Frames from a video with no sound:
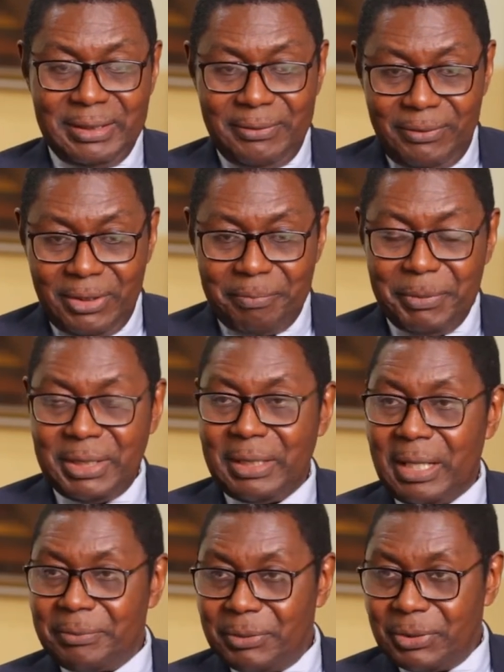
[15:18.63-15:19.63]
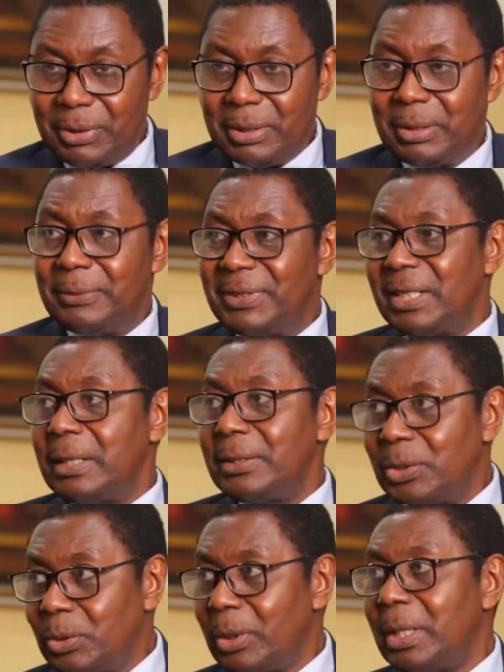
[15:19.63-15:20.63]
Development Administrative Shared
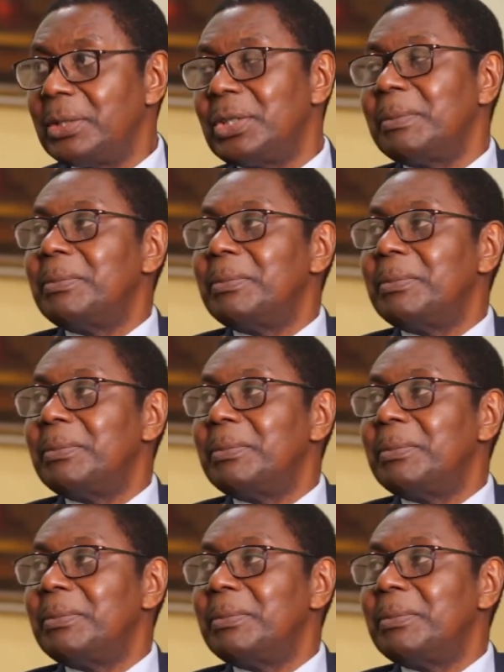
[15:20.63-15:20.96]
Scholarship